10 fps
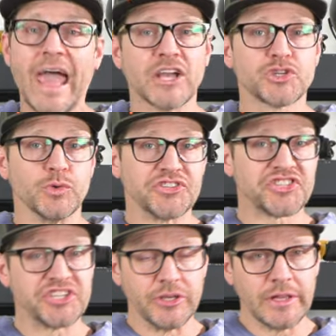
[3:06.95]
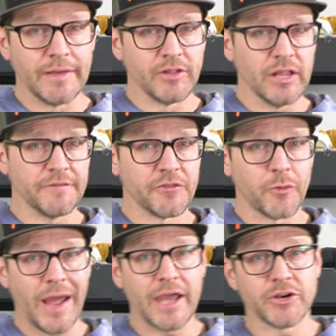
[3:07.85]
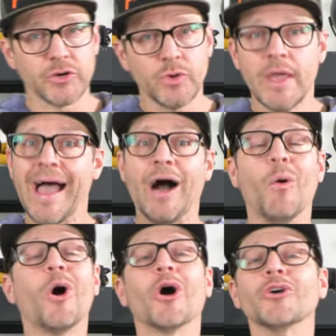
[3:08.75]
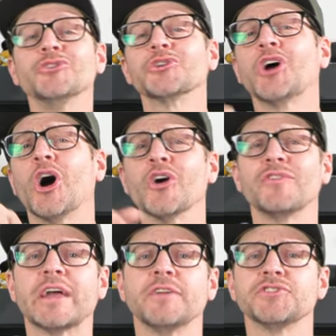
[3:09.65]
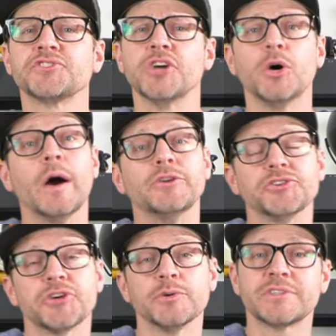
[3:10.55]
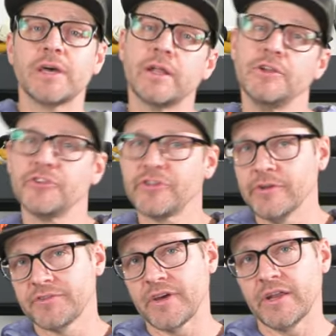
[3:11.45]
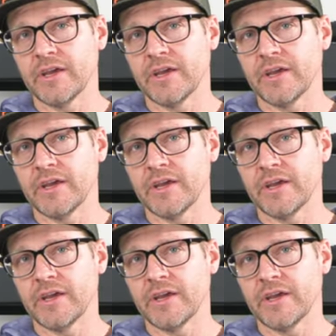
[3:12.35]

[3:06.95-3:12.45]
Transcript: actual skill level of the rider, how hard you're carving on the snow on your toe side and your heel side